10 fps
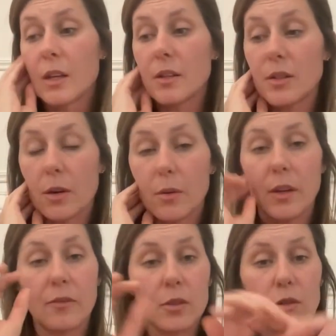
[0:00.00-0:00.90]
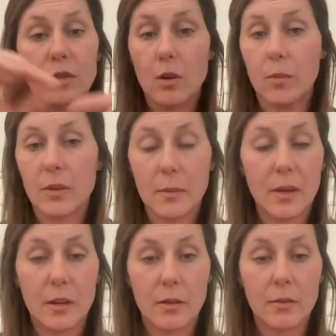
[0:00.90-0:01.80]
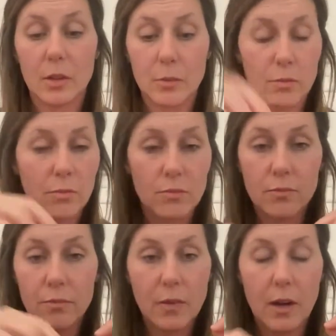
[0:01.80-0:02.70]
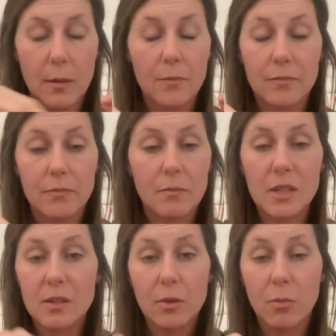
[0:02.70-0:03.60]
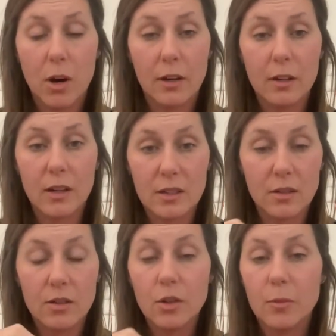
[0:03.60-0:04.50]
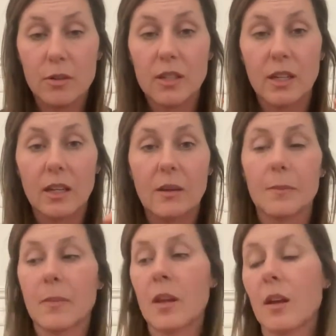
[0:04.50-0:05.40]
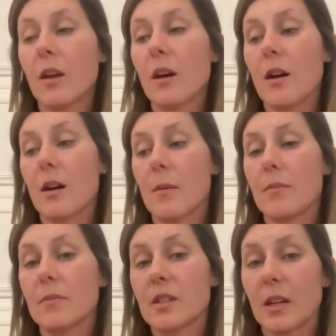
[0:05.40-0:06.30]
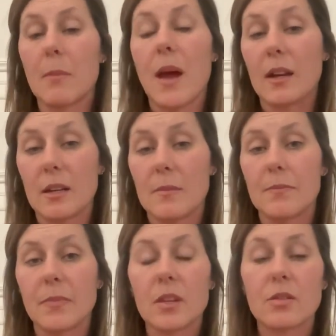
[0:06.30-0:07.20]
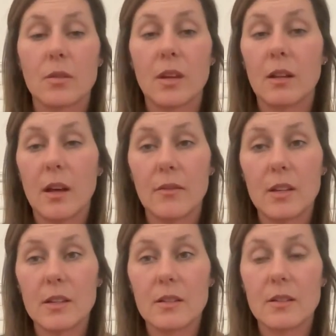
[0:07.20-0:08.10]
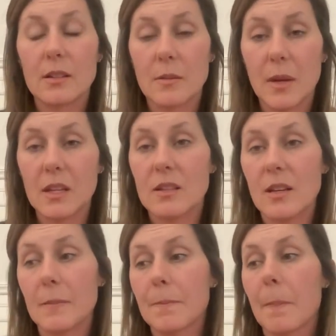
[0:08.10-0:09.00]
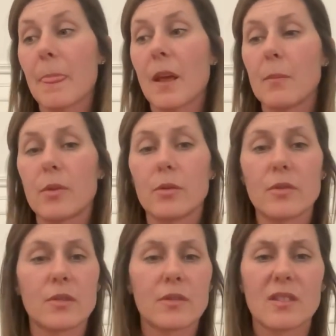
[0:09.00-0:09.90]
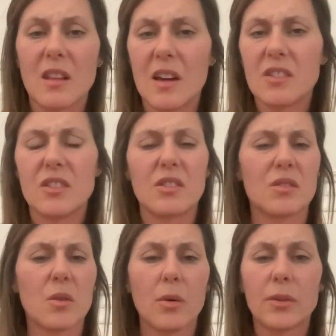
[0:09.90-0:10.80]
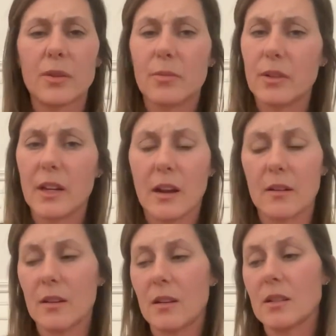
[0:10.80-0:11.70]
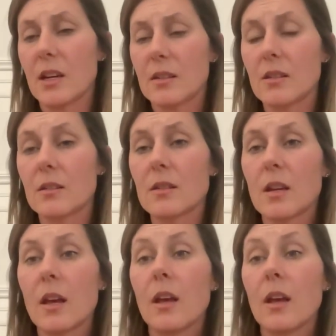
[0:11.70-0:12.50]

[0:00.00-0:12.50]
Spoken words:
So if you just open the pill, you mix it with water, it's super sticky. It's like a magnet. So they love this. It's amazing. It pulls sludge and just old debris out of the intestines.